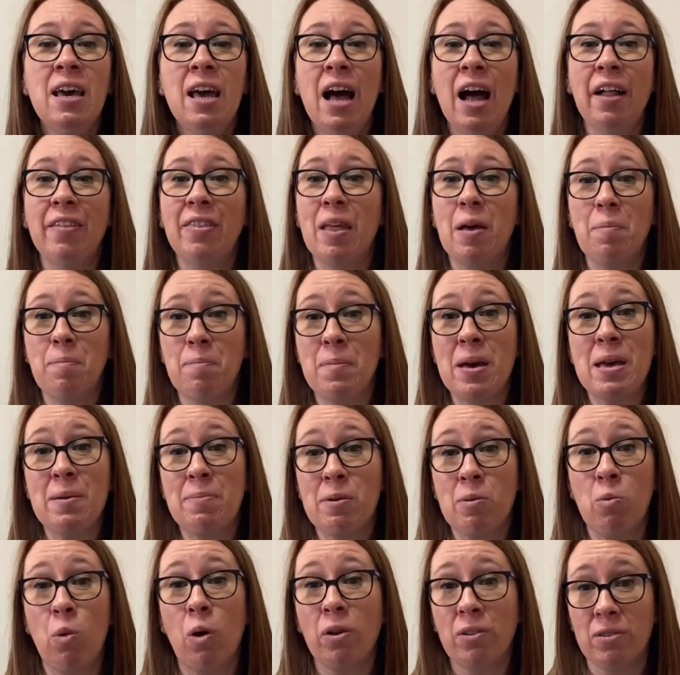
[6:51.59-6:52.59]
and then
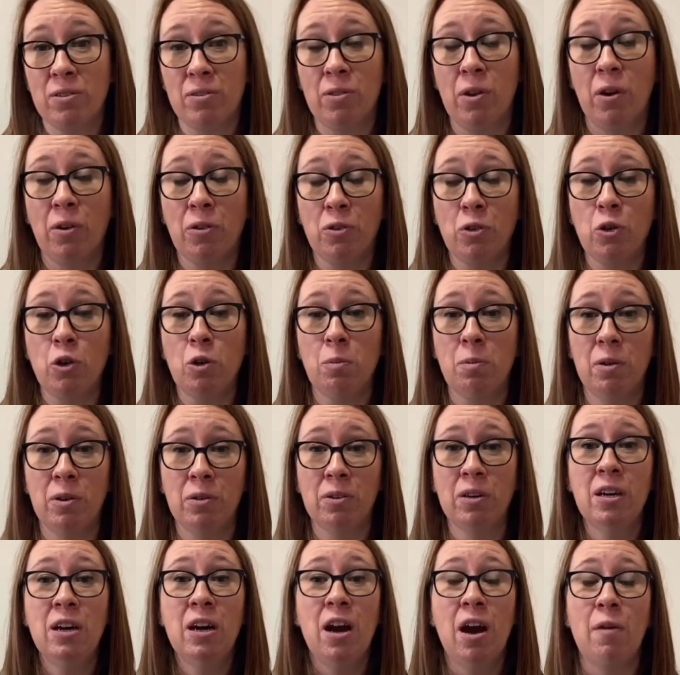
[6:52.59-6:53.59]
maybe what's not
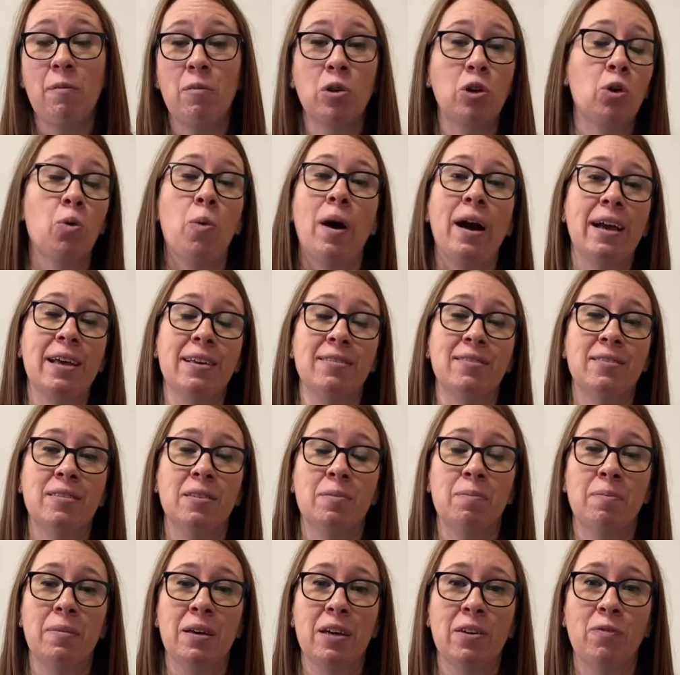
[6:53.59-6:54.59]
normal and requires
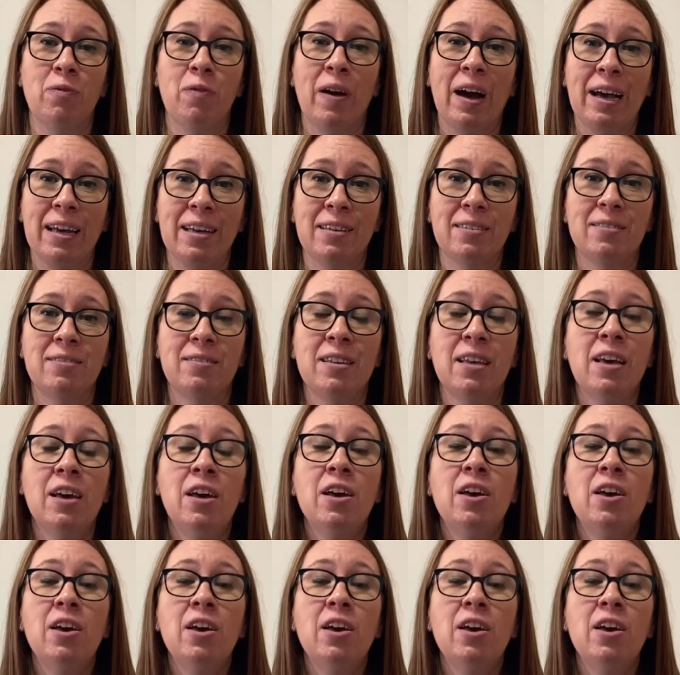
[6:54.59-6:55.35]
some advice.